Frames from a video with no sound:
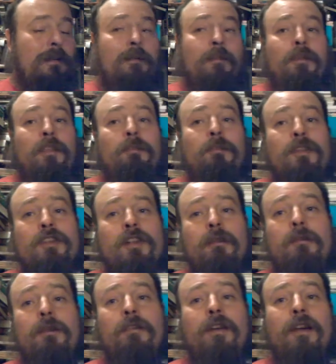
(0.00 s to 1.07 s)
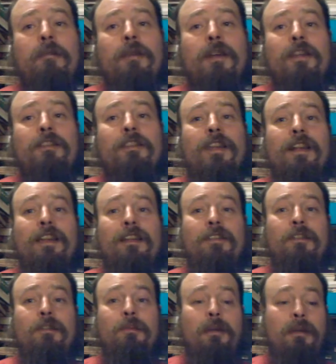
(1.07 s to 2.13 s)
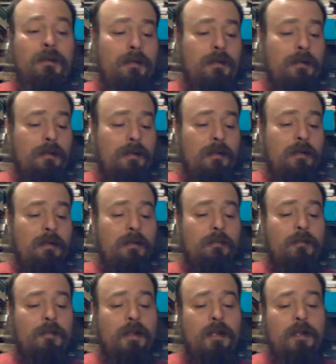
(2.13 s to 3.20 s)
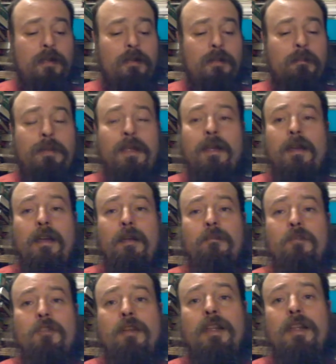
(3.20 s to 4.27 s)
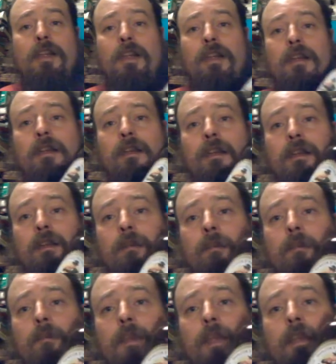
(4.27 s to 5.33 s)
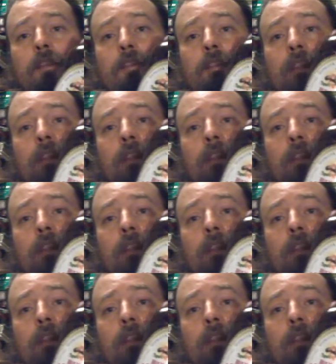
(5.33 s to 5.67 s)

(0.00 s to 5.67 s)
especially with what I'm going to say later as well. So the beer I'm drinking is